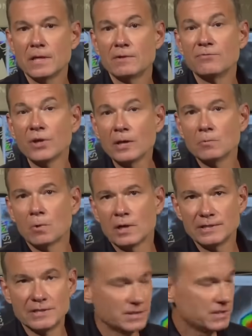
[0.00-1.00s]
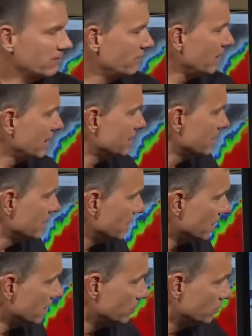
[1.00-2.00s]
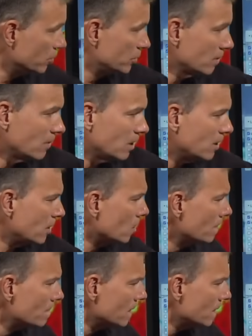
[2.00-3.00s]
a flood watch is in effect uh, through tomorrow,